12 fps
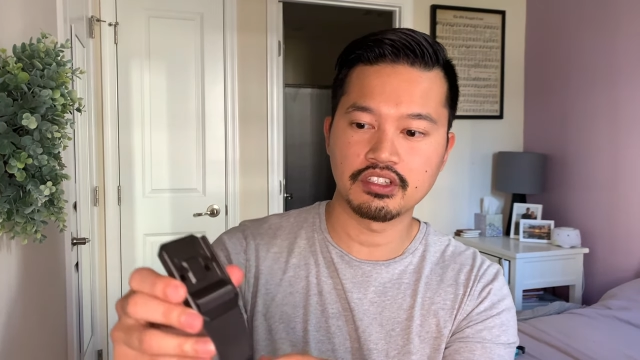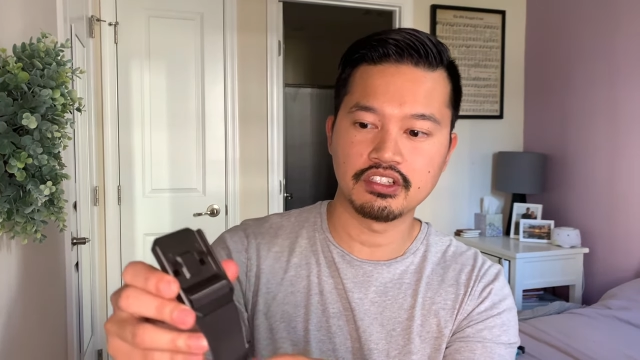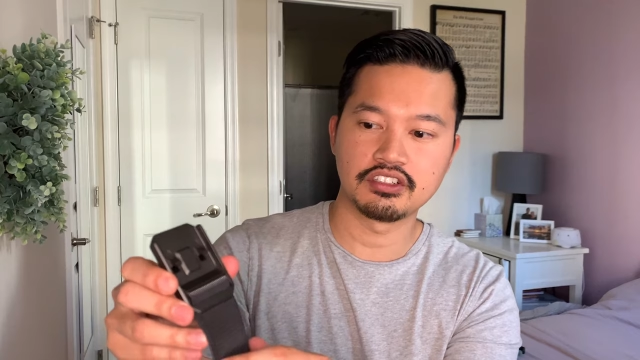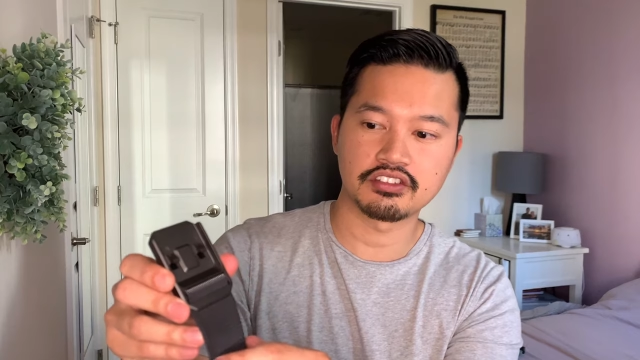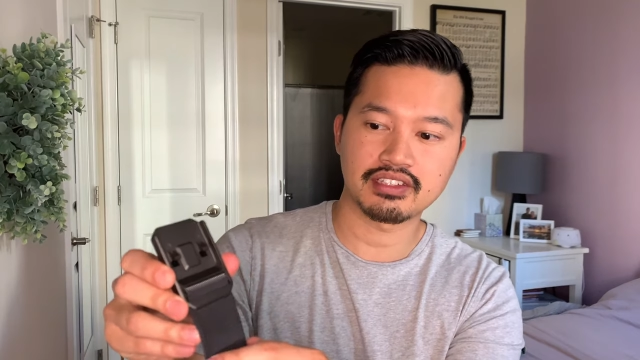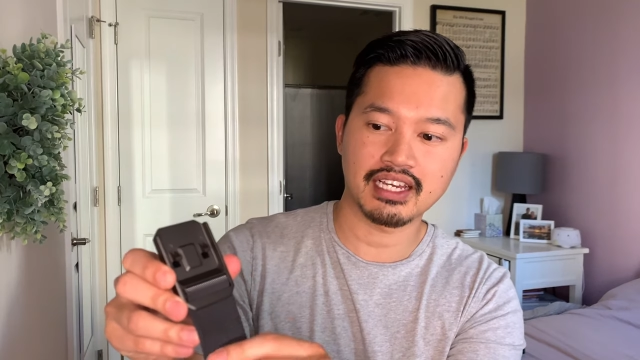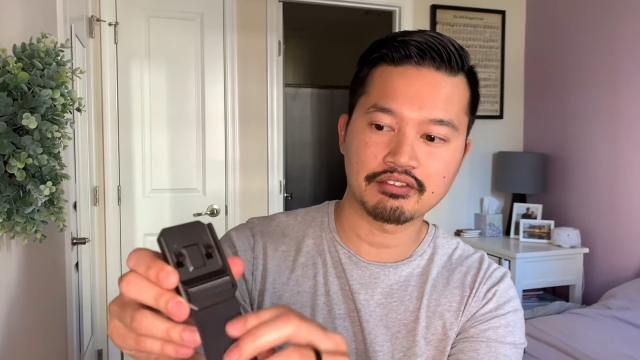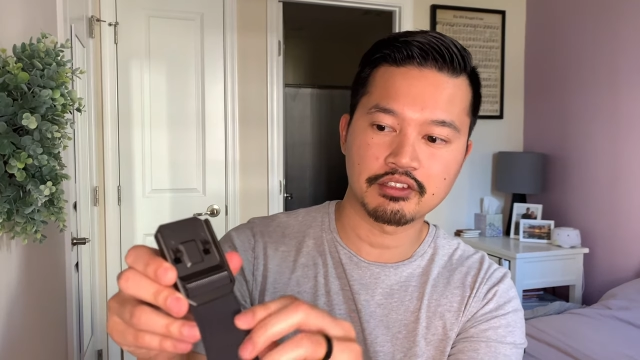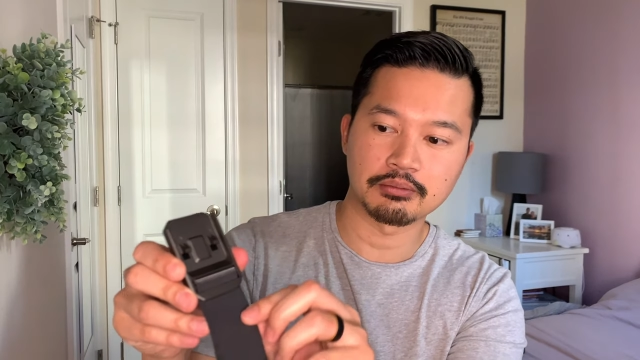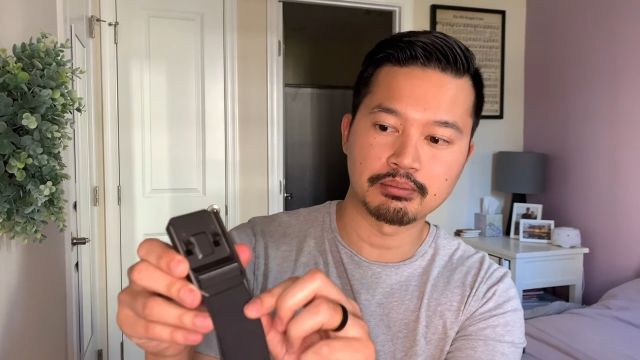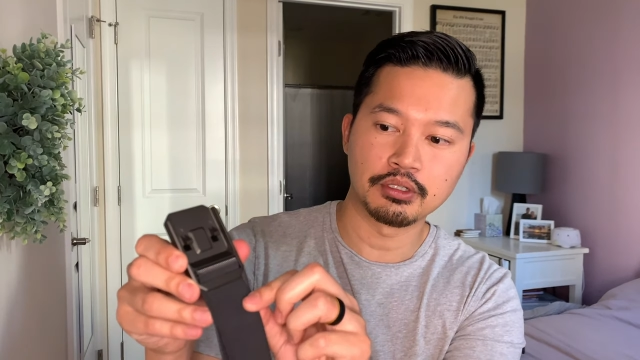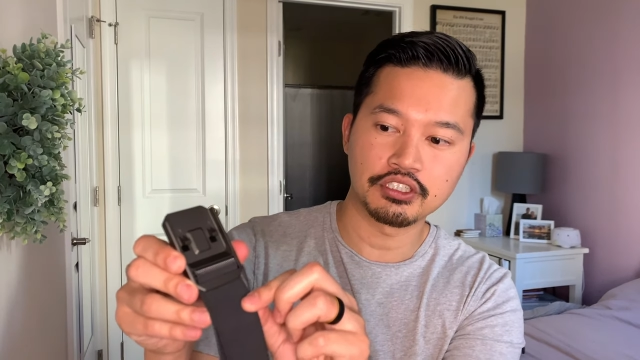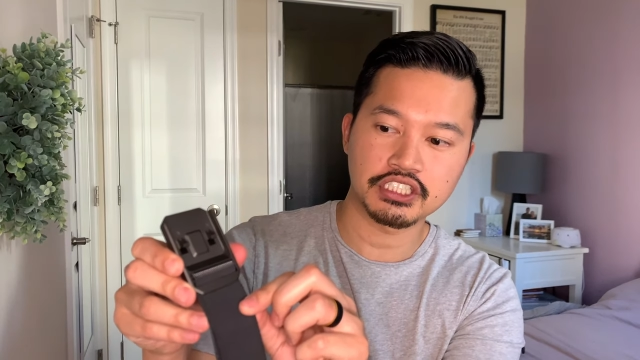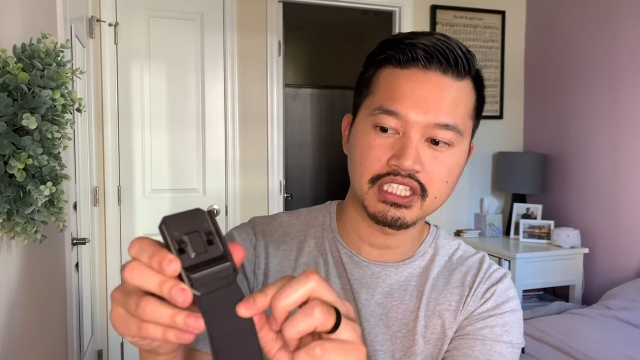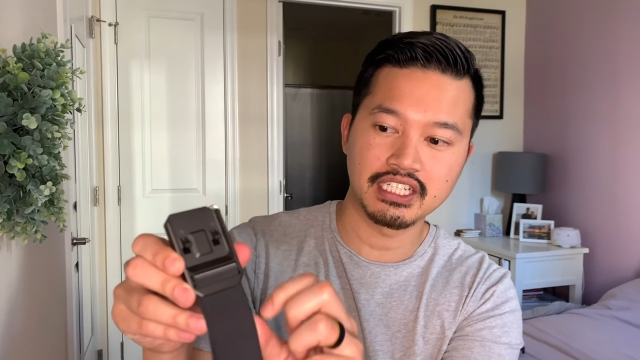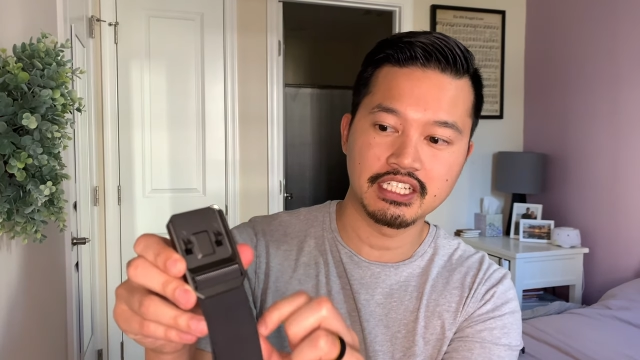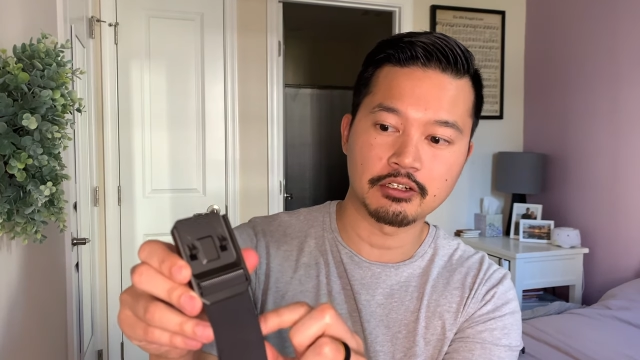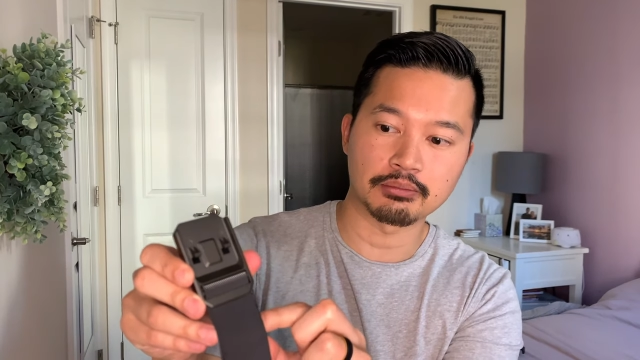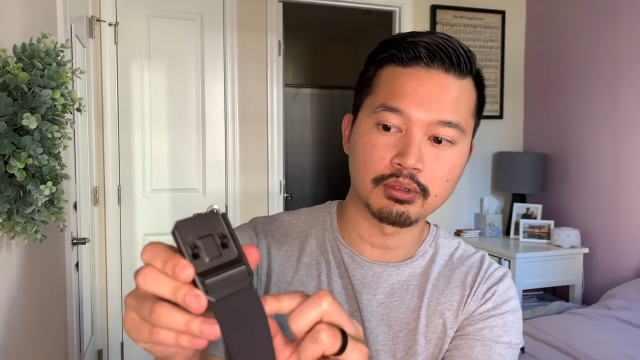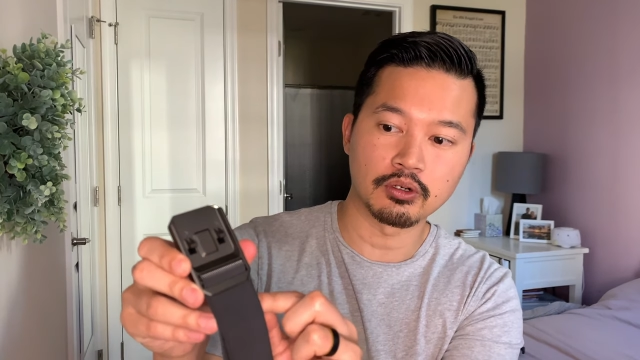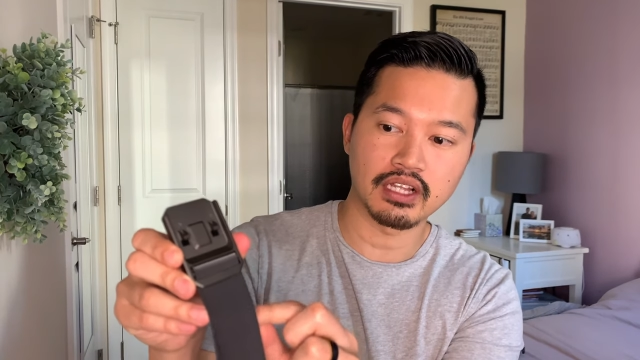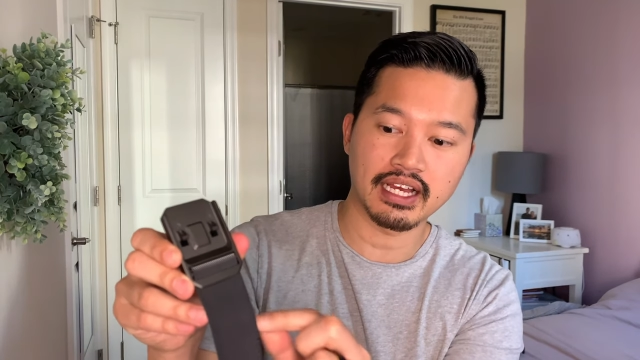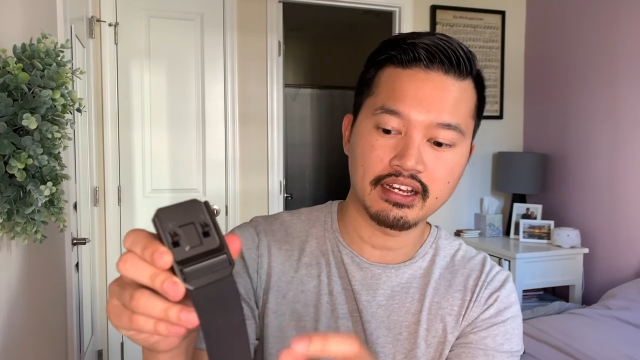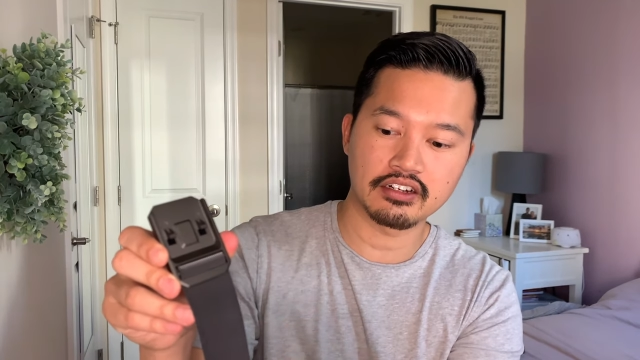You just have to push in or
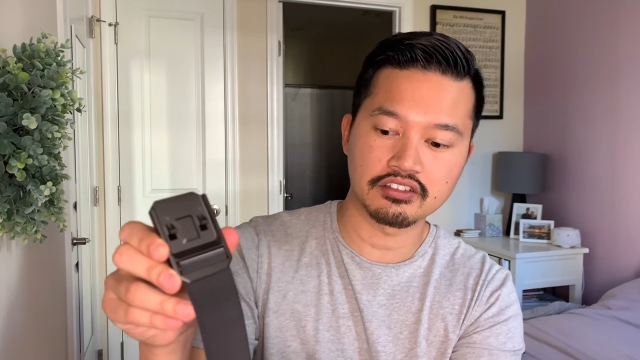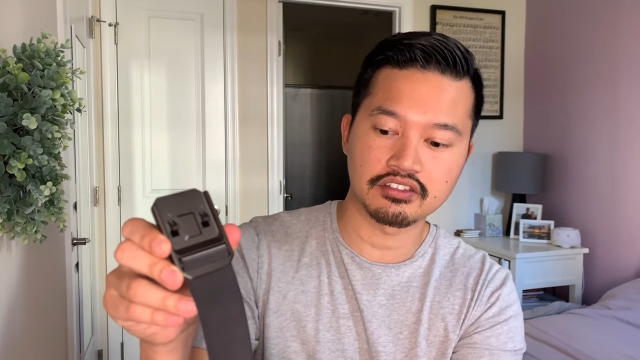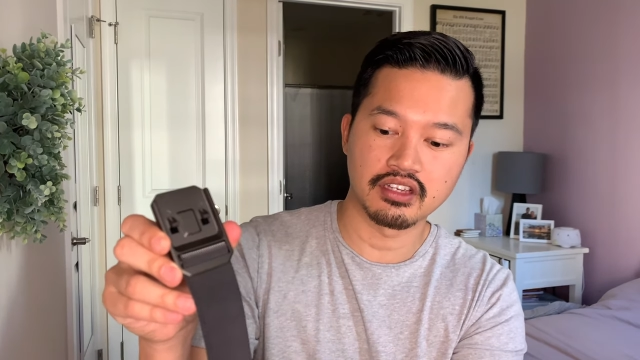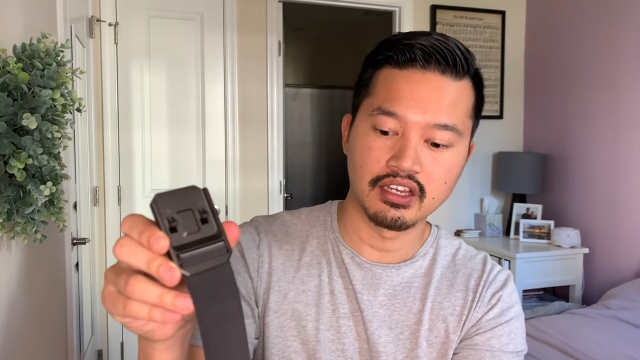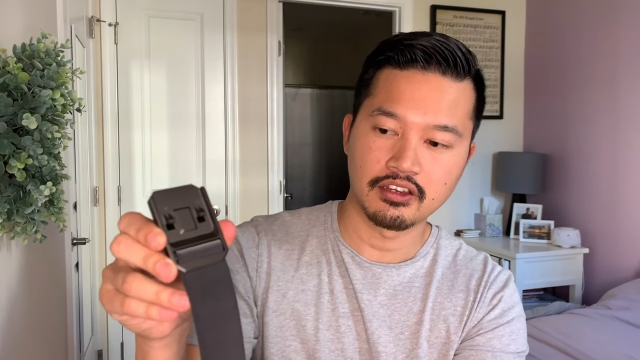pull out